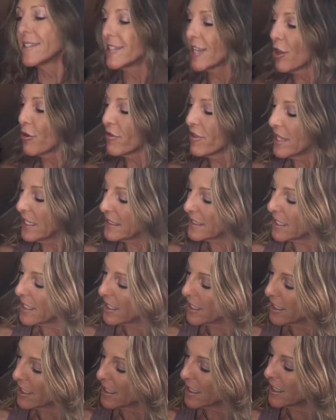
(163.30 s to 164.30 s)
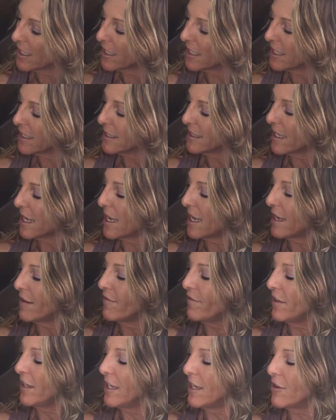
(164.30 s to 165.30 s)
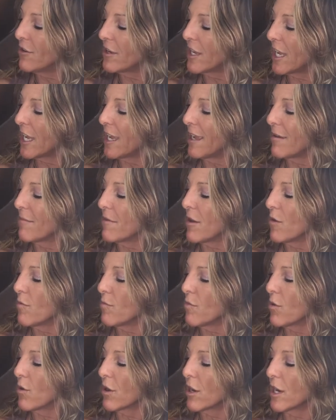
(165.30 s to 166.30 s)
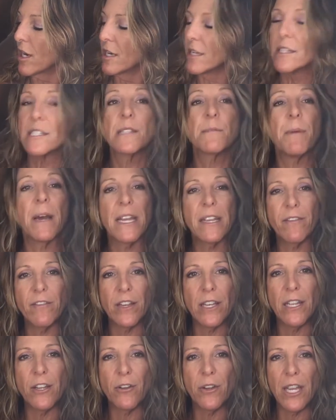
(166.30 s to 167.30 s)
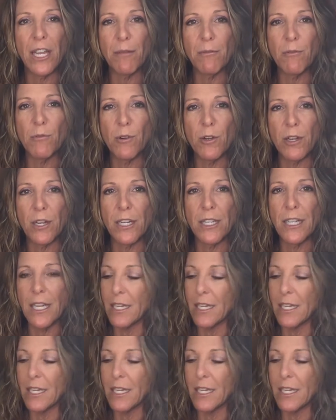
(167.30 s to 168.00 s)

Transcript: So this here is a video game award, Spike Video Game Award,